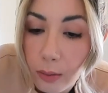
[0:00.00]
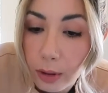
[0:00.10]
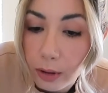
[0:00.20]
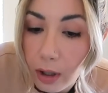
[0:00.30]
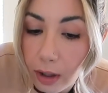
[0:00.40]

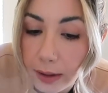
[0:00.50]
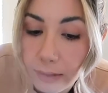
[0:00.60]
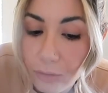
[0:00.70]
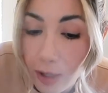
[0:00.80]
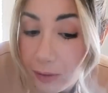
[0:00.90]
what do you call
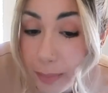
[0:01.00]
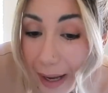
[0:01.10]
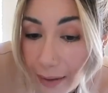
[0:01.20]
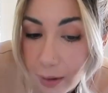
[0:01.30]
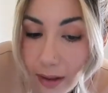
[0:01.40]
it truffle
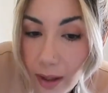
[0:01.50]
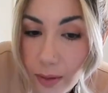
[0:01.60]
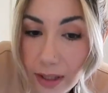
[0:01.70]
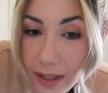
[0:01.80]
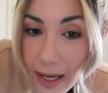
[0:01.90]
powder i
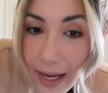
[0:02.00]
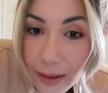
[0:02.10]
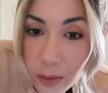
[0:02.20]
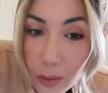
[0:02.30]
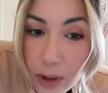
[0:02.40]
was gonna
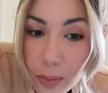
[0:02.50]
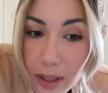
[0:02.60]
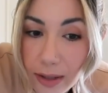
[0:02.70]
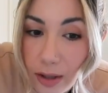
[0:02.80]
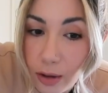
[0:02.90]
add to it
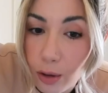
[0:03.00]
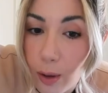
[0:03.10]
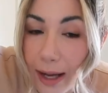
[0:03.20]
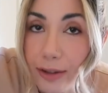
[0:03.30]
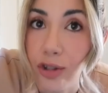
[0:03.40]
but i didn't
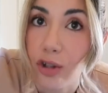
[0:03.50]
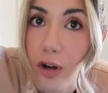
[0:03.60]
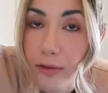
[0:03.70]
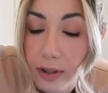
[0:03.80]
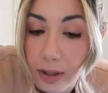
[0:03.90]
know how
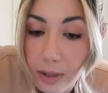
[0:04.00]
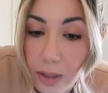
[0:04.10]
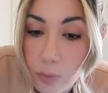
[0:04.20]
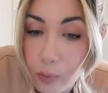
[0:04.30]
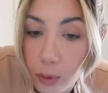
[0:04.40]
truffly
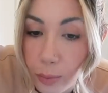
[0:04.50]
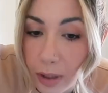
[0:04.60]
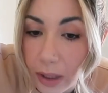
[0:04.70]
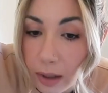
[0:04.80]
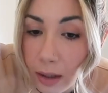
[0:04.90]
this would
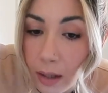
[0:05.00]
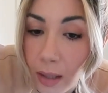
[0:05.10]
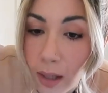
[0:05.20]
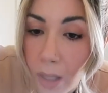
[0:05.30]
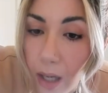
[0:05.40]
be
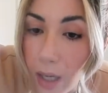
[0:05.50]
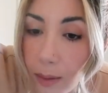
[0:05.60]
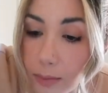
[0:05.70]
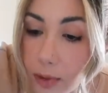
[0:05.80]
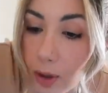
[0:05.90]

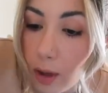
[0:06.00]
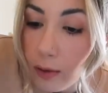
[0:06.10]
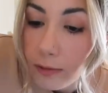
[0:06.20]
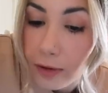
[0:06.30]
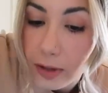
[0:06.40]
um, so
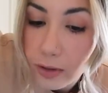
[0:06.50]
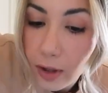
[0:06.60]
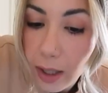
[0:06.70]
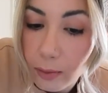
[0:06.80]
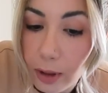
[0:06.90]
first
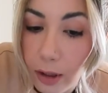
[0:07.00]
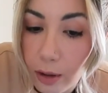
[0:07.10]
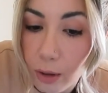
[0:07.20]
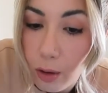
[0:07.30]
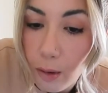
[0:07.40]
try we're
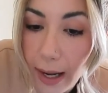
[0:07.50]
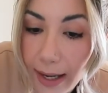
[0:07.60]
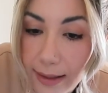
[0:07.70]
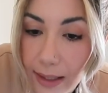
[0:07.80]
gonna go as